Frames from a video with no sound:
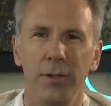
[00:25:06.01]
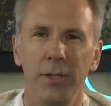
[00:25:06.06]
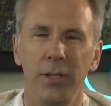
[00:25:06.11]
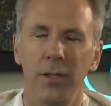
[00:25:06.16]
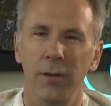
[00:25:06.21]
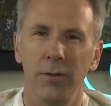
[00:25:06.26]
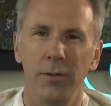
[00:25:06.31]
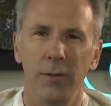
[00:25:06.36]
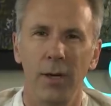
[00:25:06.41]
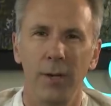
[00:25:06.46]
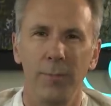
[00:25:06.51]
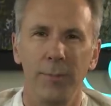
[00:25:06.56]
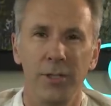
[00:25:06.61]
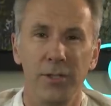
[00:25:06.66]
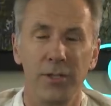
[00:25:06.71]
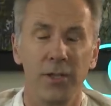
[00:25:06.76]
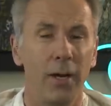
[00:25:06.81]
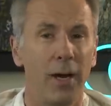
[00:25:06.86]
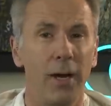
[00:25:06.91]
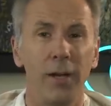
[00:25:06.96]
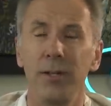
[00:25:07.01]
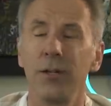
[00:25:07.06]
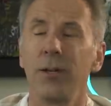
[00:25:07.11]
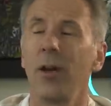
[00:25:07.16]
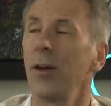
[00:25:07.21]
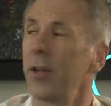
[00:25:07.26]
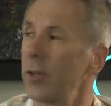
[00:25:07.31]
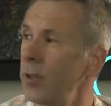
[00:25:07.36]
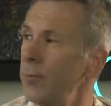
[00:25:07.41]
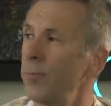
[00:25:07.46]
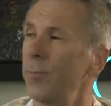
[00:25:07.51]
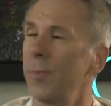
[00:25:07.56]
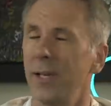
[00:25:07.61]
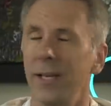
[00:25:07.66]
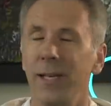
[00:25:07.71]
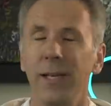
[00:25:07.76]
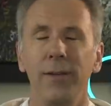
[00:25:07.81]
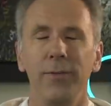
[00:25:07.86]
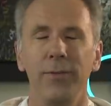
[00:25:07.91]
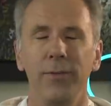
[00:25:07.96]
you know, I mean, so I couldn't
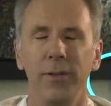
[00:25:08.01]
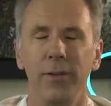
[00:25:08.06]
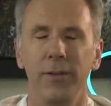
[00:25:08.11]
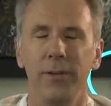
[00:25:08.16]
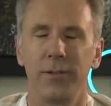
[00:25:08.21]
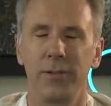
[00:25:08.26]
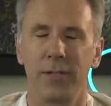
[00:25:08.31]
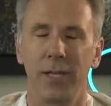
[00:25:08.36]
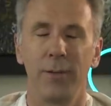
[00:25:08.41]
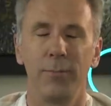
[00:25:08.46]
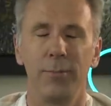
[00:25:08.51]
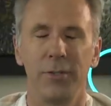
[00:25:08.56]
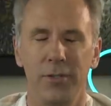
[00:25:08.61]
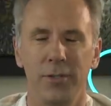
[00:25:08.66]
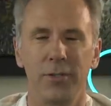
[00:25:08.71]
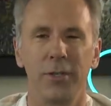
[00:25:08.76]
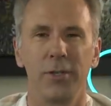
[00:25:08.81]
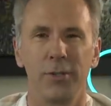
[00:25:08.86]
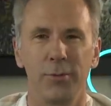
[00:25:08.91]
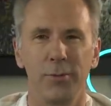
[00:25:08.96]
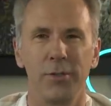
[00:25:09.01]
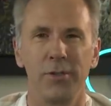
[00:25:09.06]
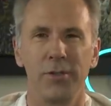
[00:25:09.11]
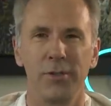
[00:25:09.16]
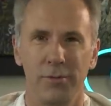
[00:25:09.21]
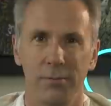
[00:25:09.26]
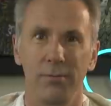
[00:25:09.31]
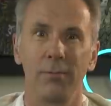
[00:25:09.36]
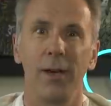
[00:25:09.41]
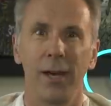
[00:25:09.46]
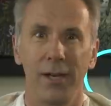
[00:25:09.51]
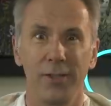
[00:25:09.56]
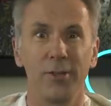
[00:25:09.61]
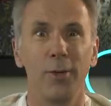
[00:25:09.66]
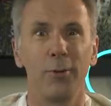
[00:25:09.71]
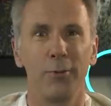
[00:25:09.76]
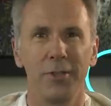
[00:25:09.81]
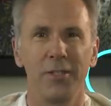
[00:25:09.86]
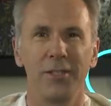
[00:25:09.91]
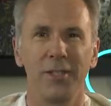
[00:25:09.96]
believe that Take Me to Church was
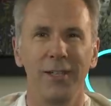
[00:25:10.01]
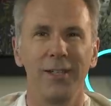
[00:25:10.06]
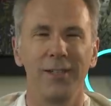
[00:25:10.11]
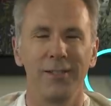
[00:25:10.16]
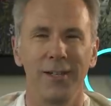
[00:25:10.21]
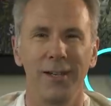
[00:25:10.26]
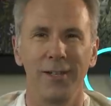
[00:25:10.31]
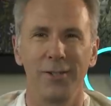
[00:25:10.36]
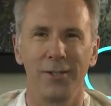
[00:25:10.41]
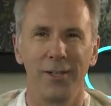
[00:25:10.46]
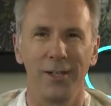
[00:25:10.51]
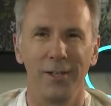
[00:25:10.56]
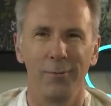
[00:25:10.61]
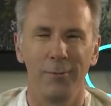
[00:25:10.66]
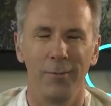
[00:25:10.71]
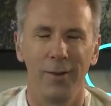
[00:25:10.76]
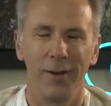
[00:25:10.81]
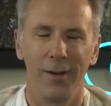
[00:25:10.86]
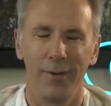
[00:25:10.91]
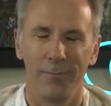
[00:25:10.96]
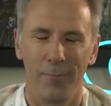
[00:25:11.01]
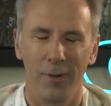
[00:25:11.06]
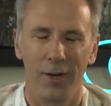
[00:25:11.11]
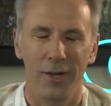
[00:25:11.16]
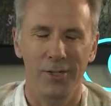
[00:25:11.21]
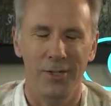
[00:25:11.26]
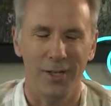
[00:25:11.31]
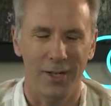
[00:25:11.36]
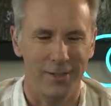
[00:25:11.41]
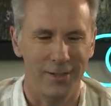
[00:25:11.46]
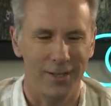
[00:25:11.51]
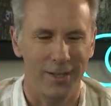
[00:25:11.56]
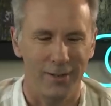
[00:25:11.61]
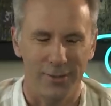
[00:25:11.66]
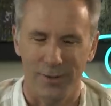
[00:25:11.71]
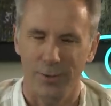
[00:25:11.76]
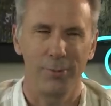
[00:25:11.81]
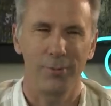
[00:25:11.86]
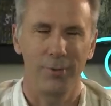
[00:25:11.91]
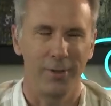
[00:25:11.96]
as old as it is, actually, when I checked it
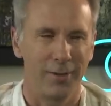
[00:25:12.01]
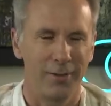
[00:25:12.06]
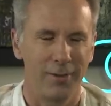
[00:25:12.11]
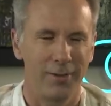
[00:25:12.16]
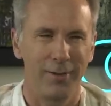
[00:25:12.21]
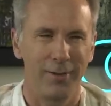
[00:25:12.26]
out this morning.